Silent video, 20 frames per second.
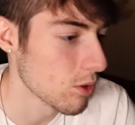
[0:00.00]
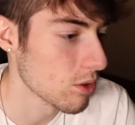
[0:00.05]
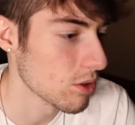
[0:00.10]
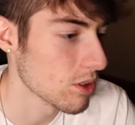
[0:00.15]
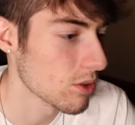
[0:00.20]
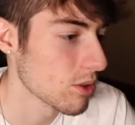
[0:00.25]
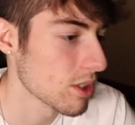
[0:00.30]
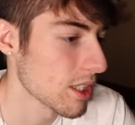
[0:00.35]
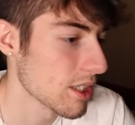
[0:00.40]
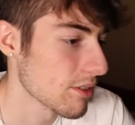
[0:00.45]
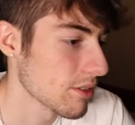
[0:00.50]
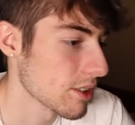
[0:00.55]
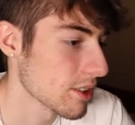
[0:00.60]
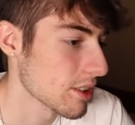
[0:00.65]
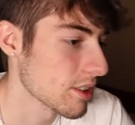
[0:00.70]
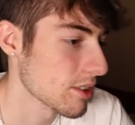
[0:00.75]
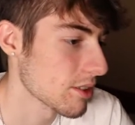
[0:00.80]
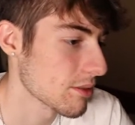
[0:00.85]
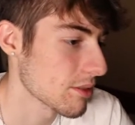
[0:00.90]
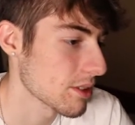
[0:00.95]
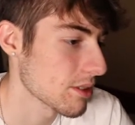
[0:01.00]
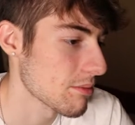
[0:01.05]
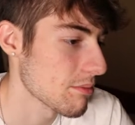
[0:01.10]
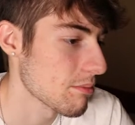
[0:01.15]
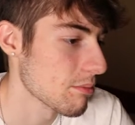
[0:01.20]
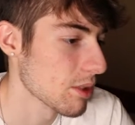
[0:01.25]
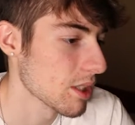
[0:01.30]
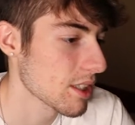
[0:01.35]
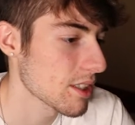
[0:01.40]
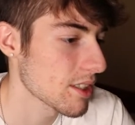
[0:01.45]
whatever, you know what I'm saying?
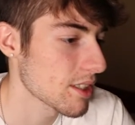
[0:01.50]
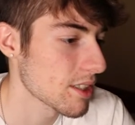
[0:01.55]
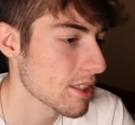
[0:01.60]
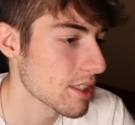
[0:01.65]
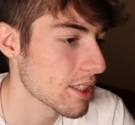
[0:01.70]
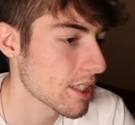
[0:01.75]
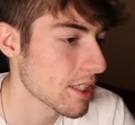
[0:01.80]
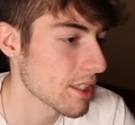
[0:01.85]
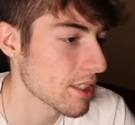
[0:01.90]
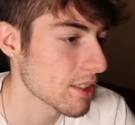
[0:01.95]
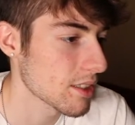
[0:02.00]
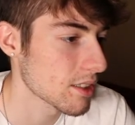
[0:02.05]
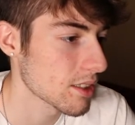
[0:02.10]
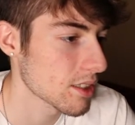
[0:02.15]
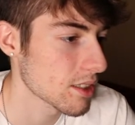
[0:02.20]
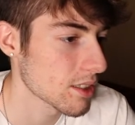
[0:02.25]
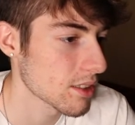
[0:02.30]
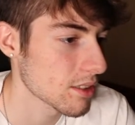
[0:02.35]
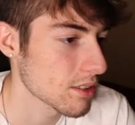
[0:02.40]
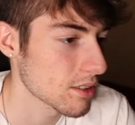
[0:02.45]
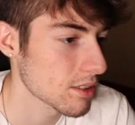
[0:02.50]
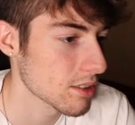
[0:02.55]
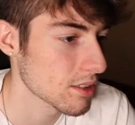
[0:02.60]
Blood of the Dead, yeah.